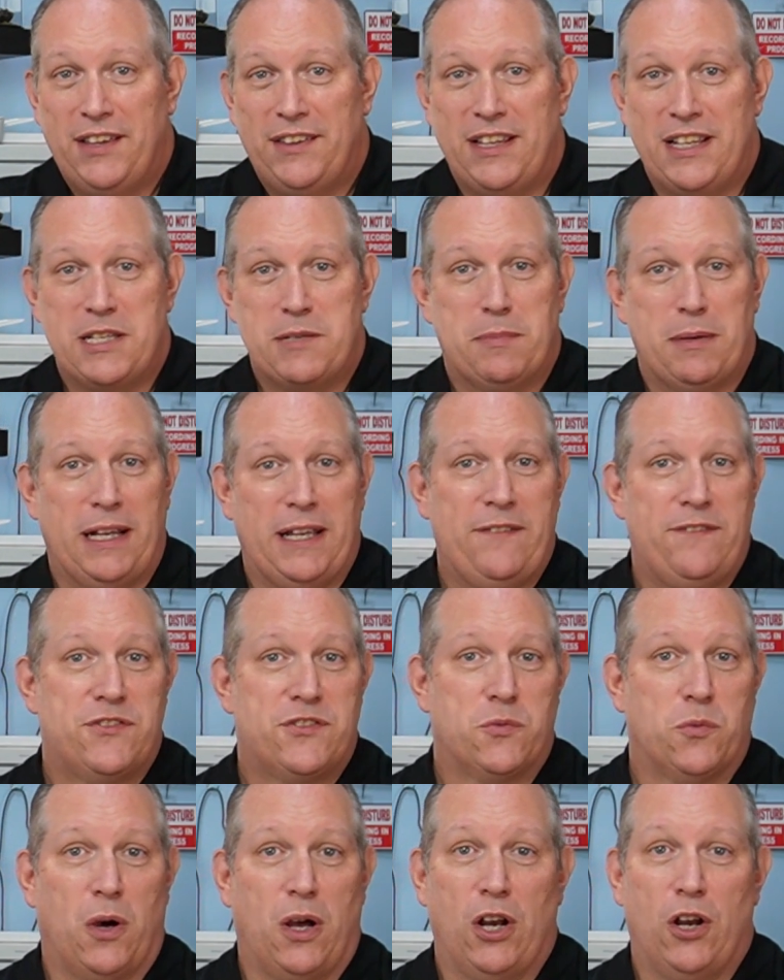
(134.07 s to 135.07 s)
These
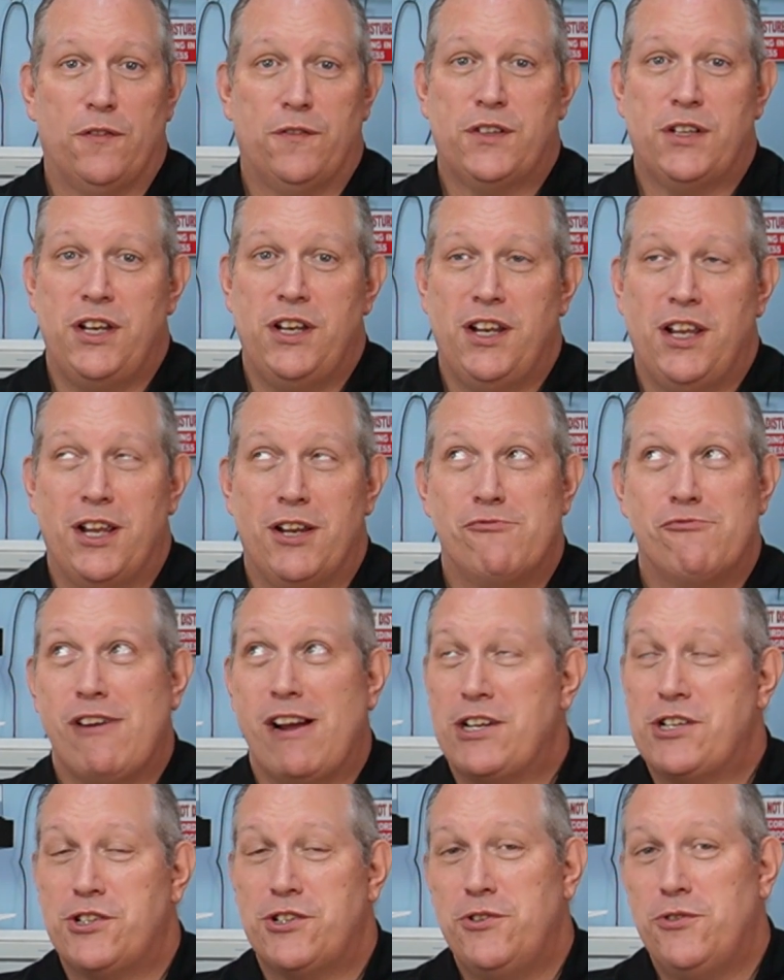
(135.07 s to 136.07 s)
beliefs, while often
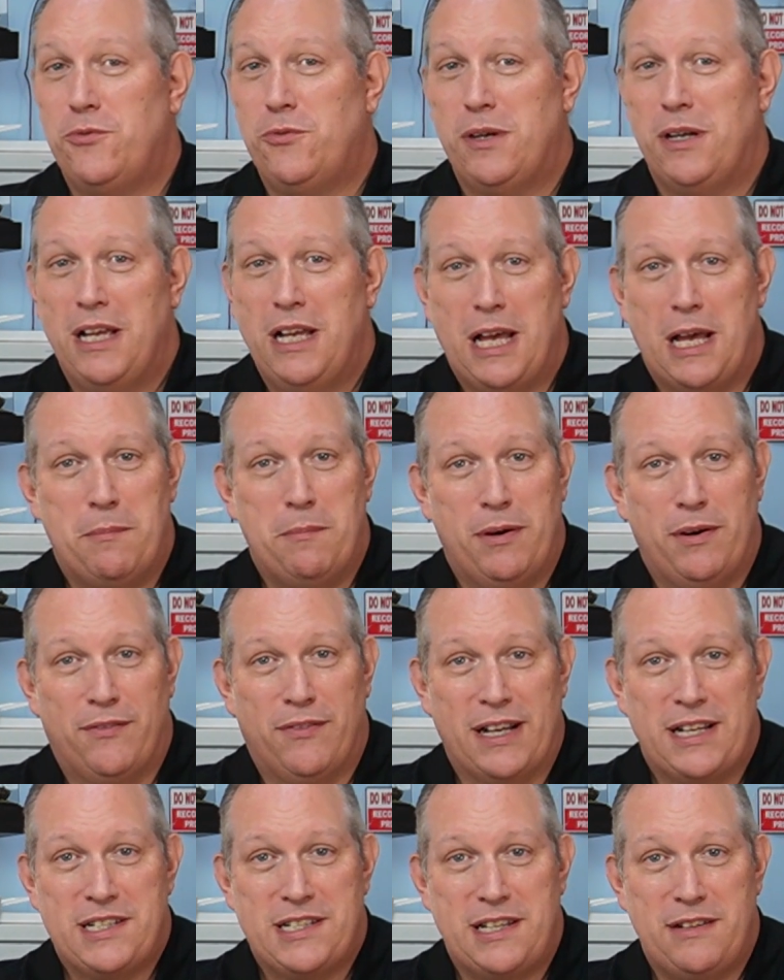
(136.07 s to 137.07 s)
irrational and
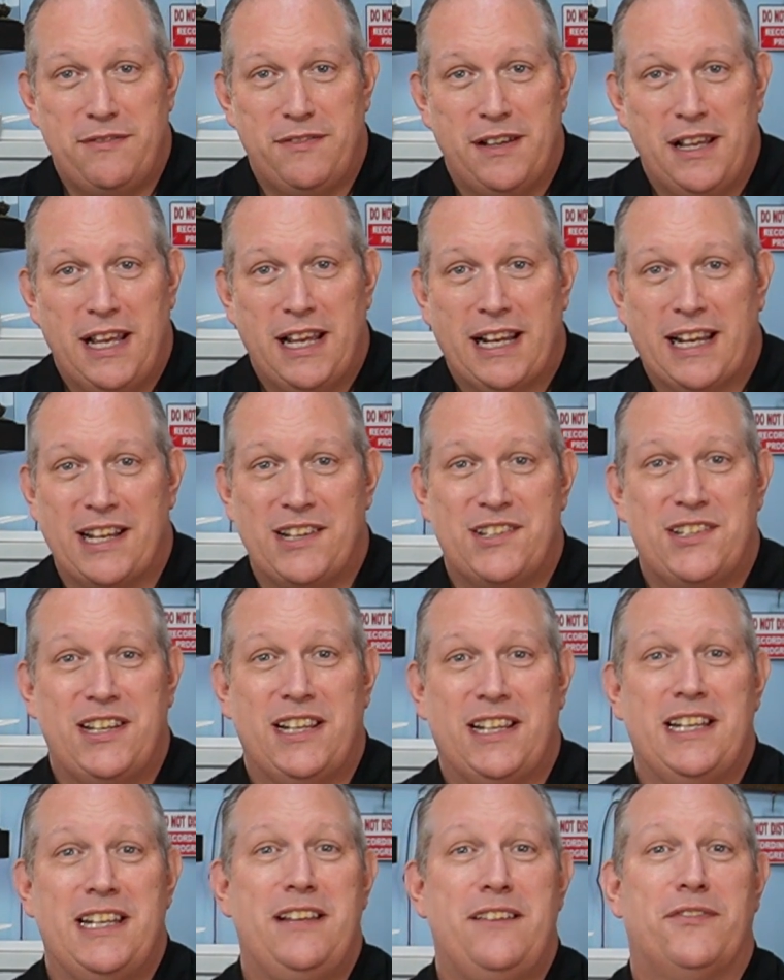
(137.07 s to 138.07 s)
pervasive, can
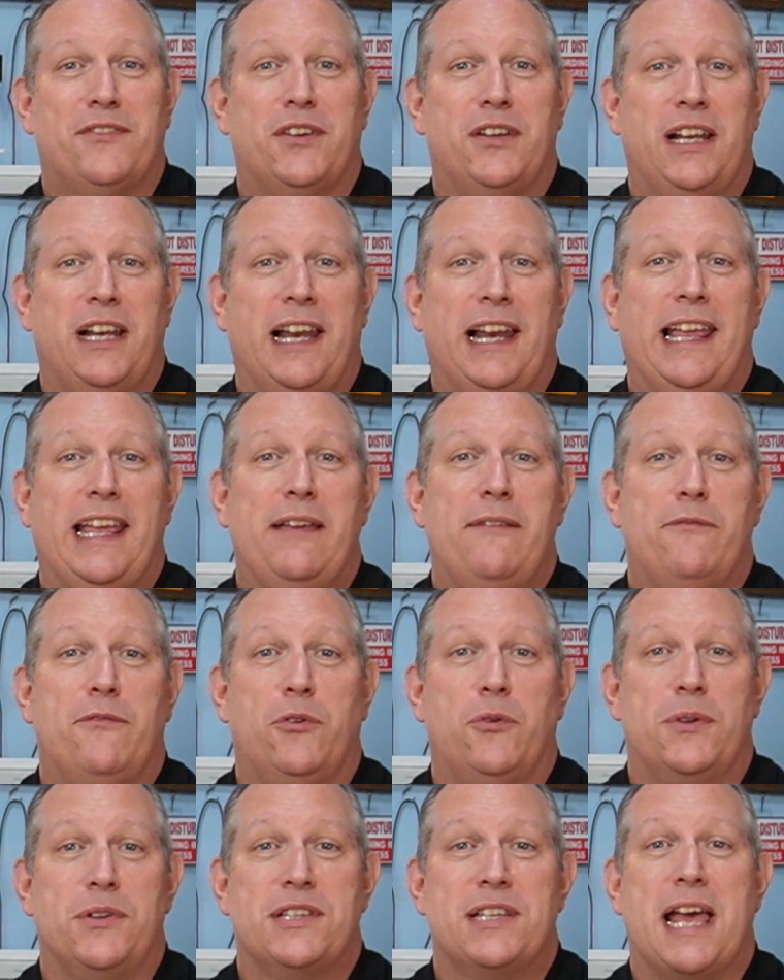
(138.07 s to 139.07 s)
significantly
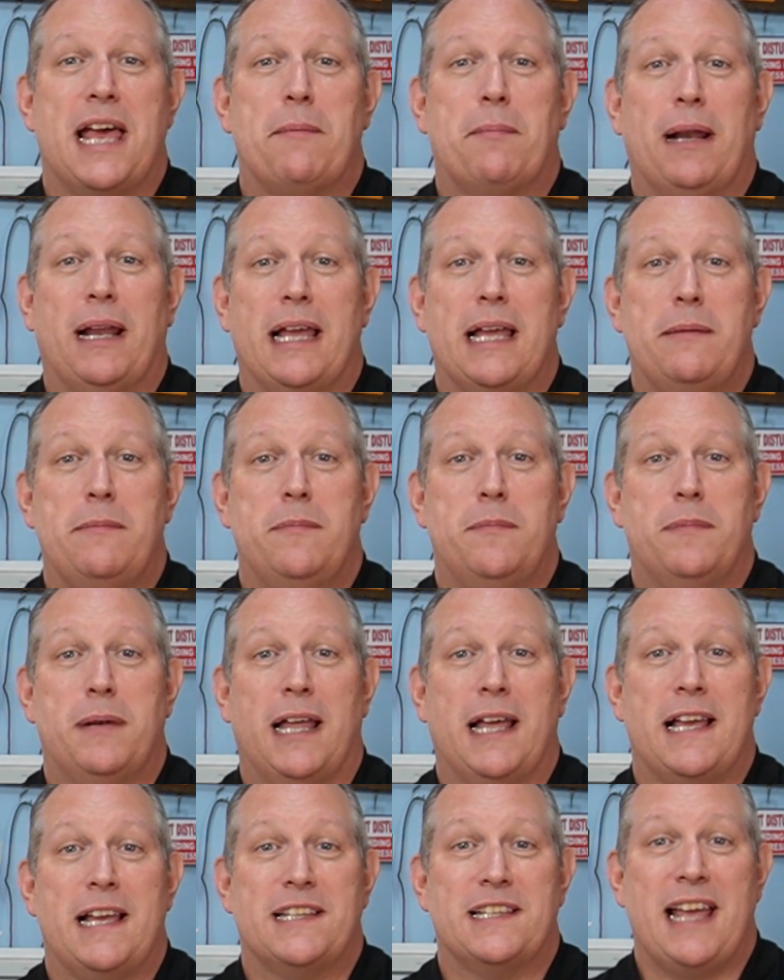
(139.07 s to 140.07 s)
influence how play
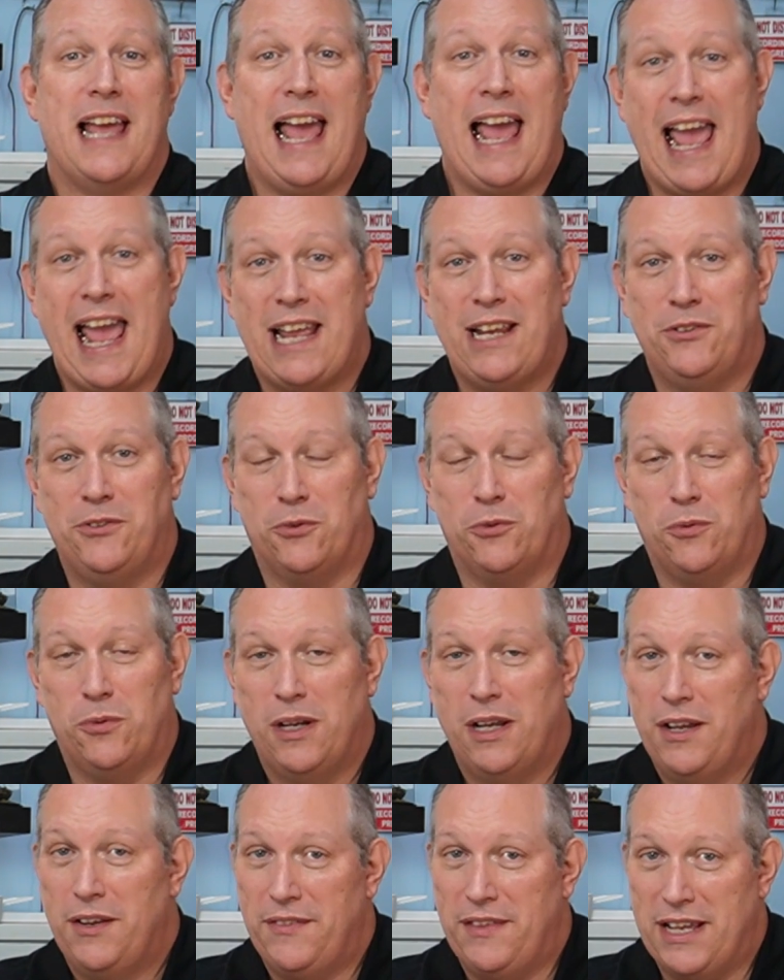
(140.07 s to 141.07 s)
players handle
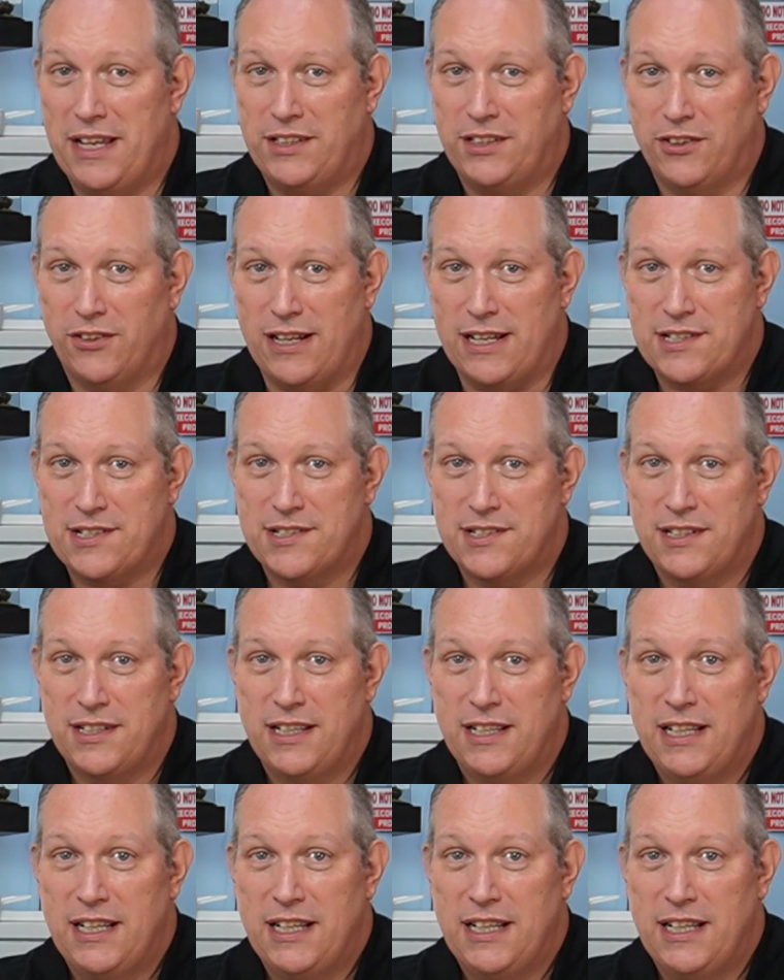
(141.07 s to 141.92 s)
their dice.